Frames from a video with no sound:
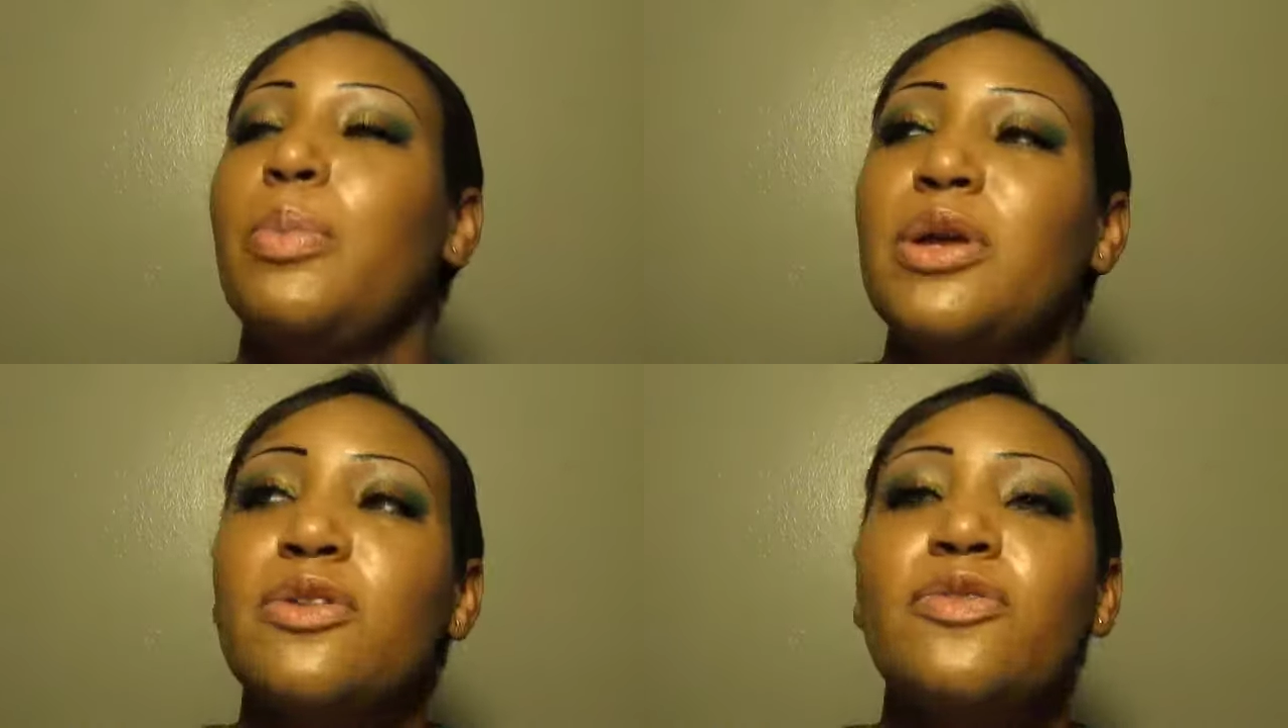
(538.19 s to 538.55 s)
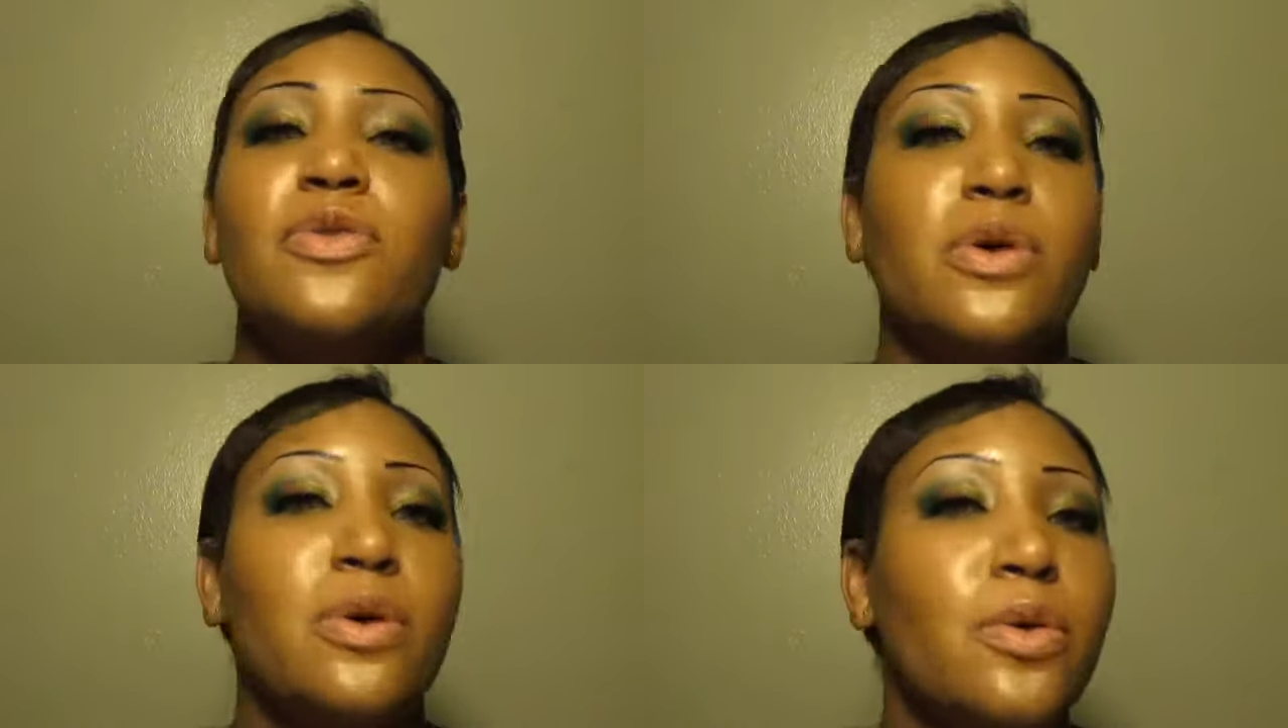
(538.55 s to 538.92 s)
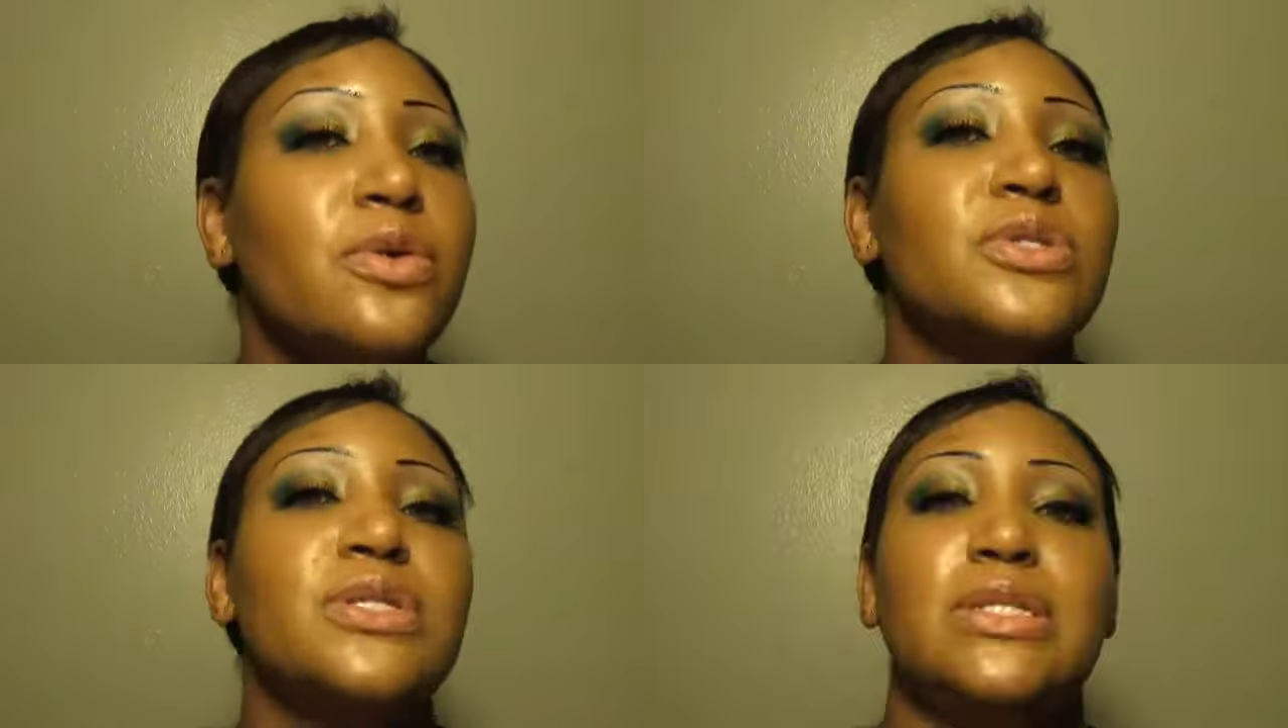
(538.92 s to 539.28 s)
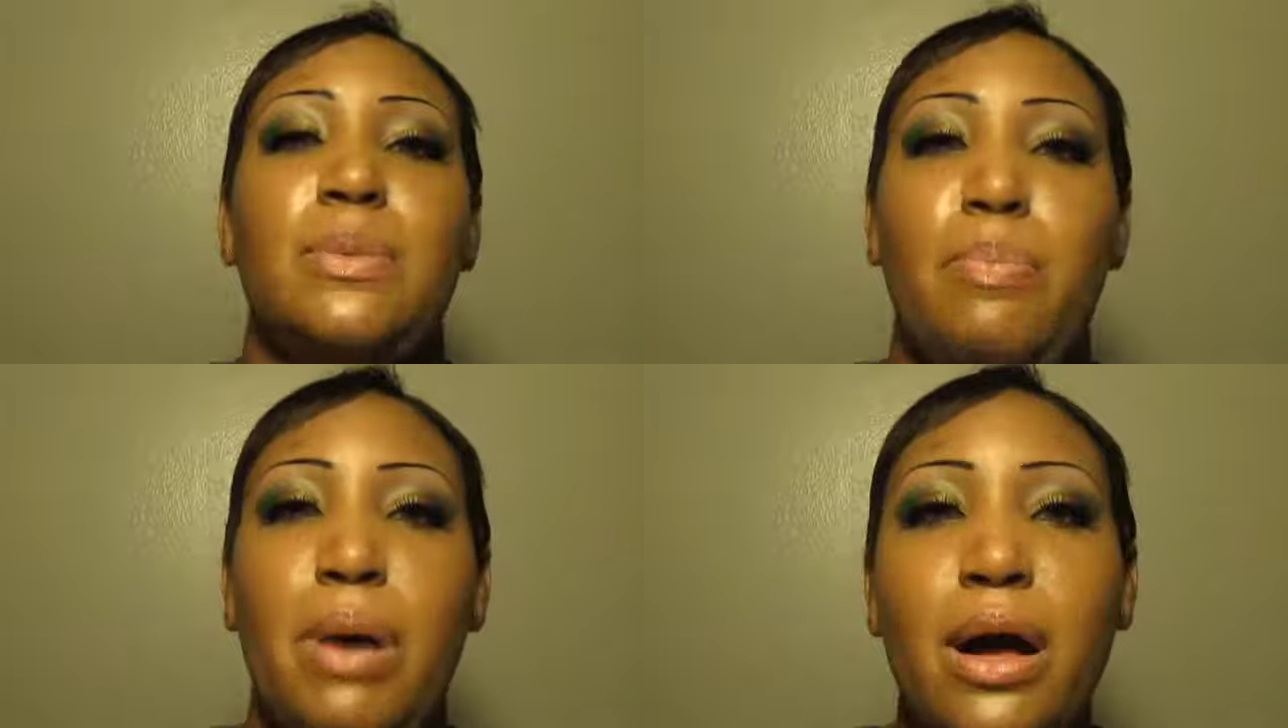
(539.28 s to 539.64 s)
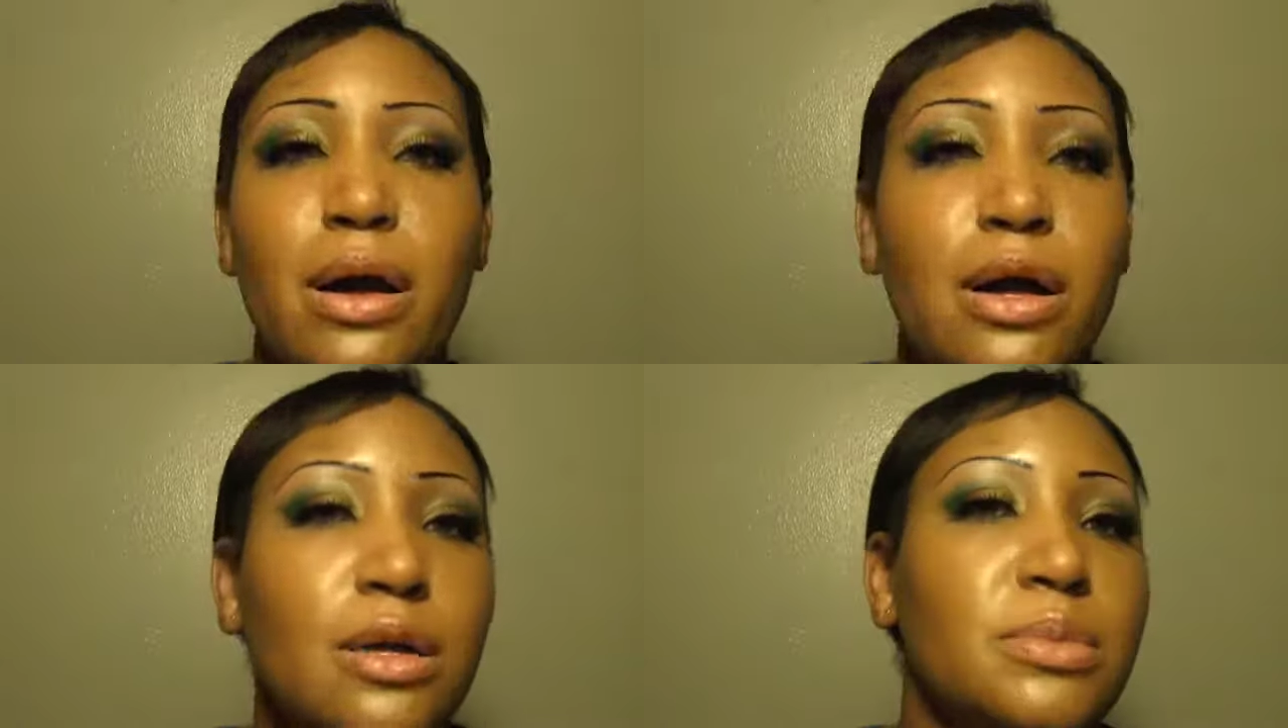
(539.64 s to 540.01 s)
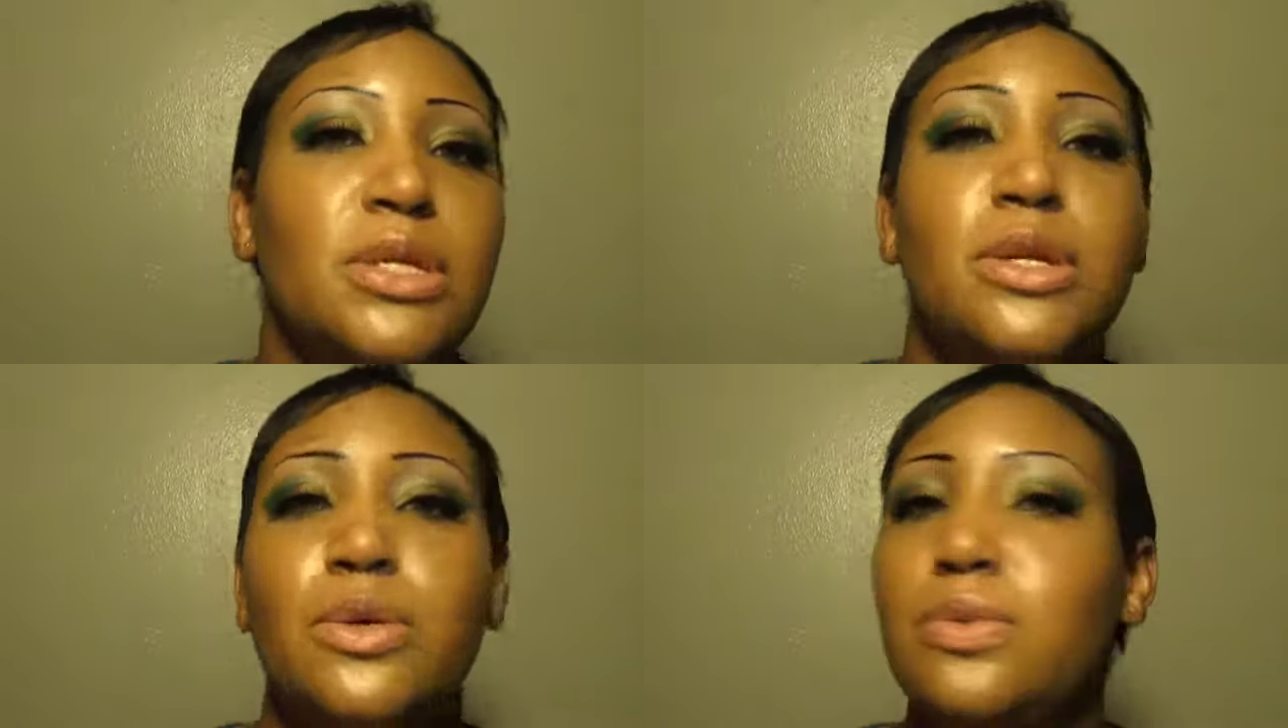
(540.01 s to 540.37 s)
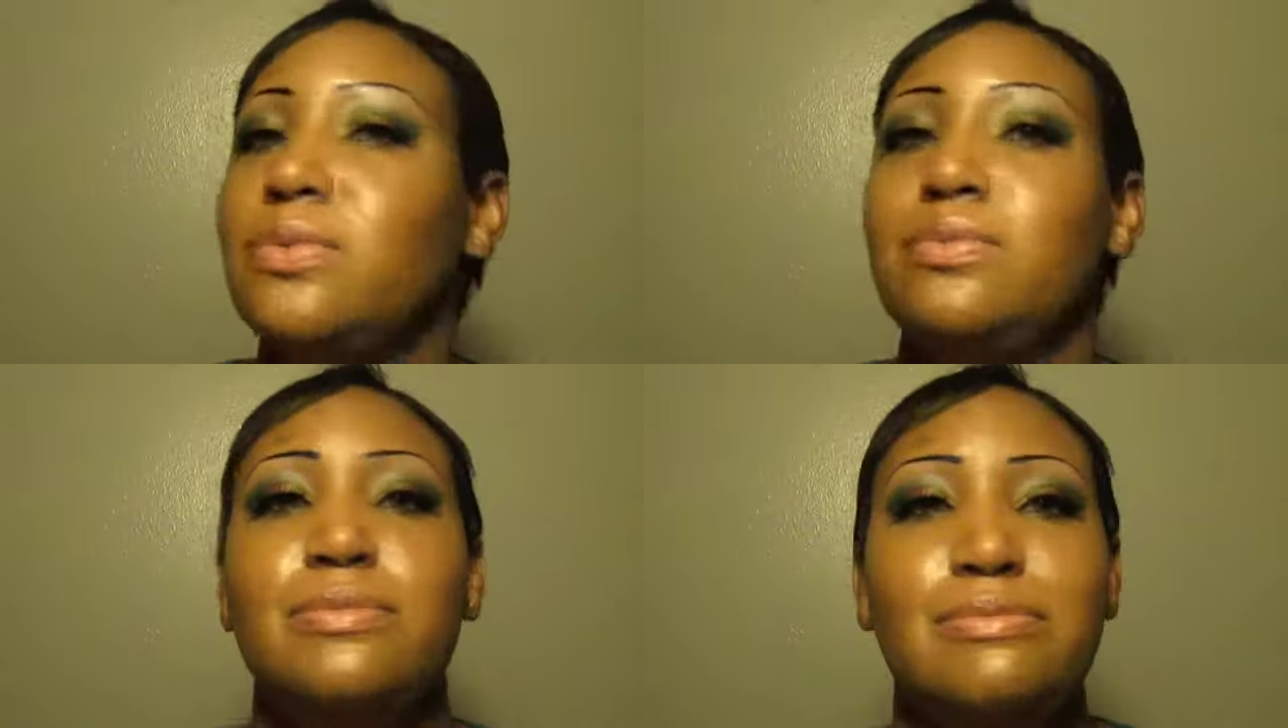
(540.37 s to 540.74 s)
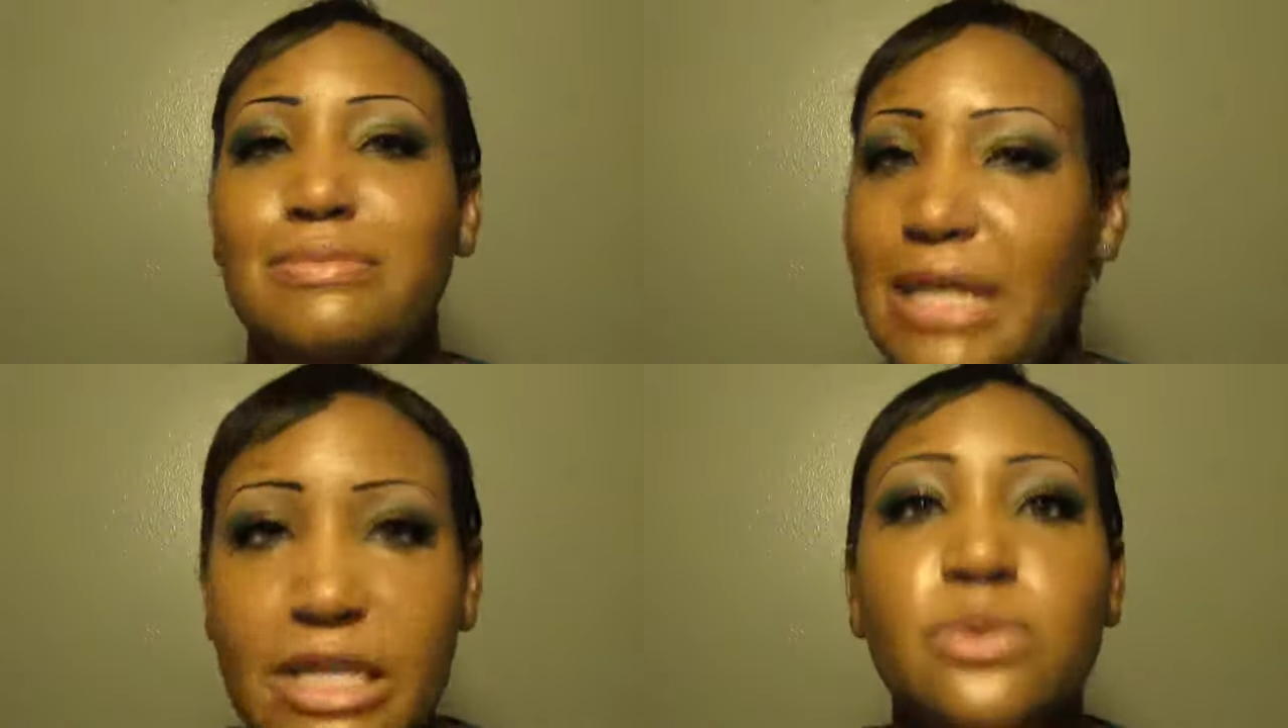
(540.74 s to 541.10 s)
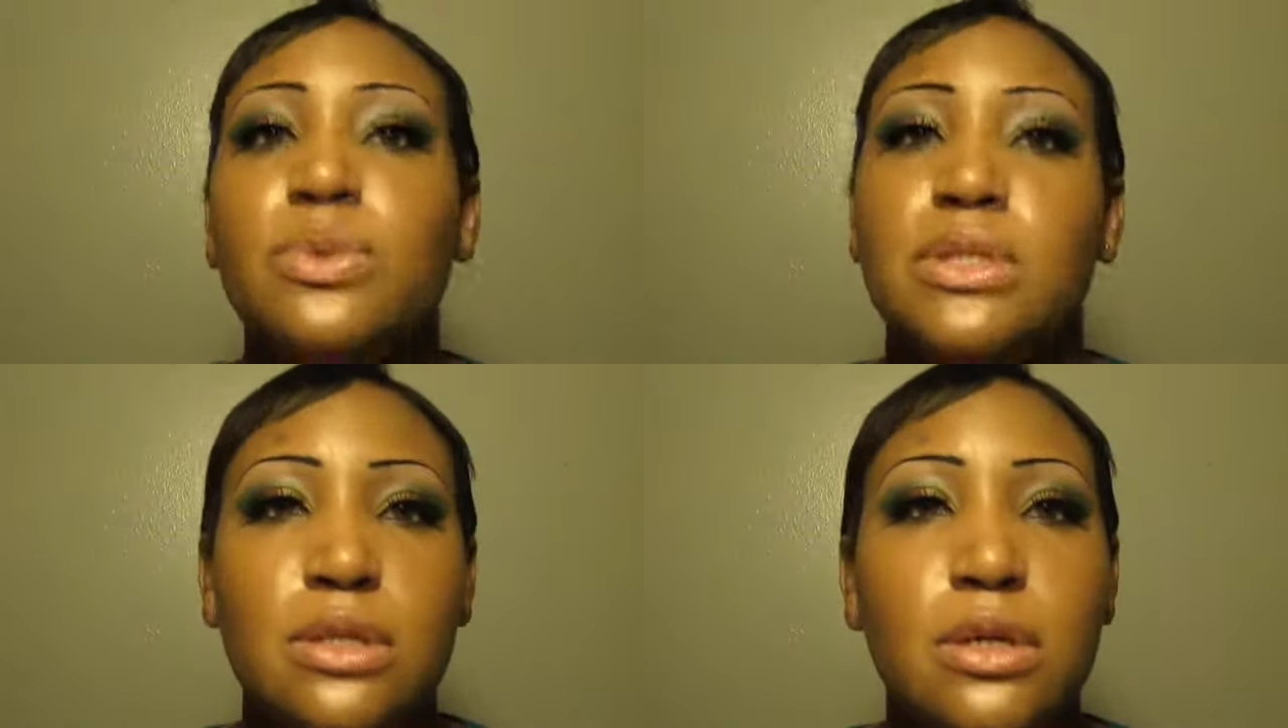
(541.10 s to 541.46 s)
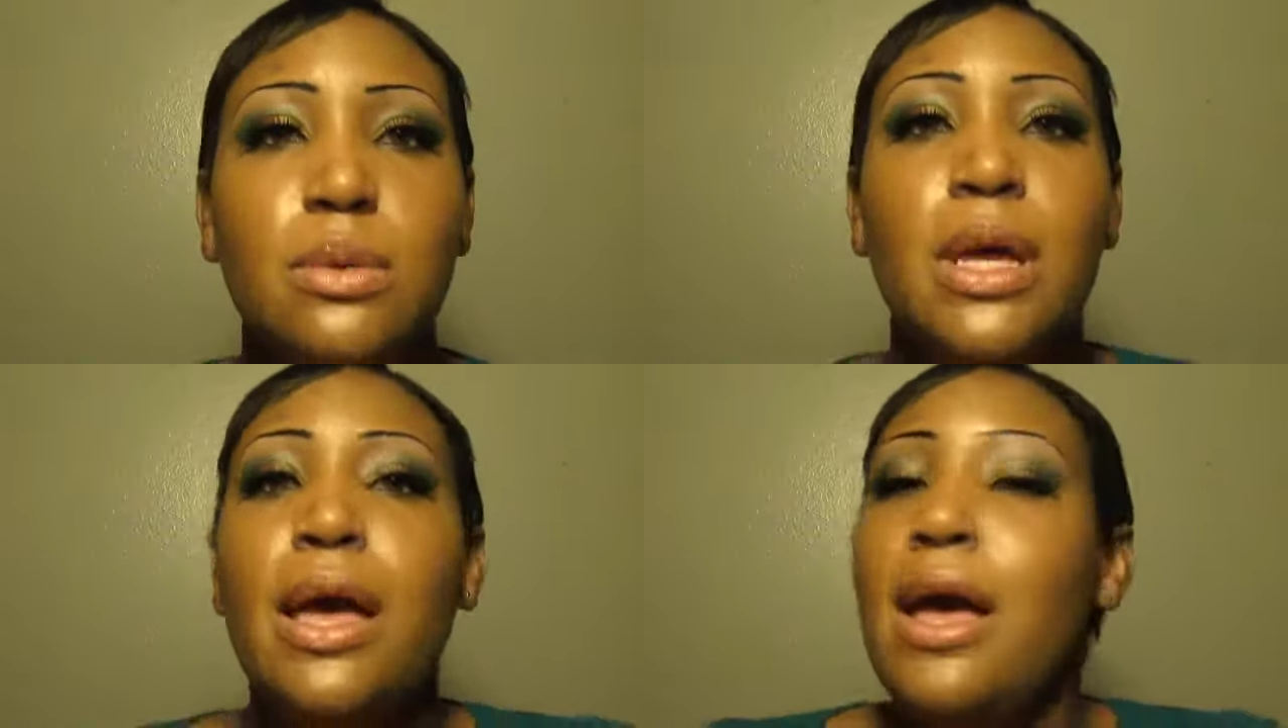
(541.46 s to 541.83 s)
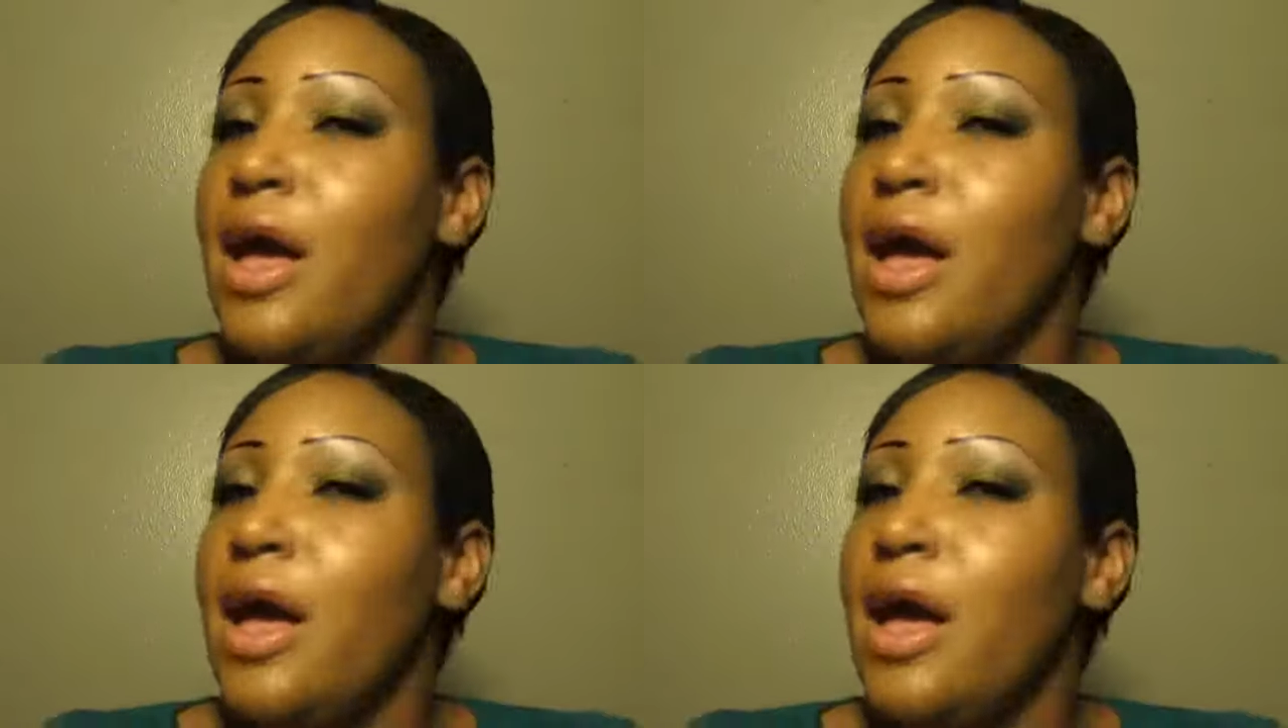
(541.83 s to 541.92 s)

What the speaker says: beautiful, gorgeous, the bomb. You know, that's what's up.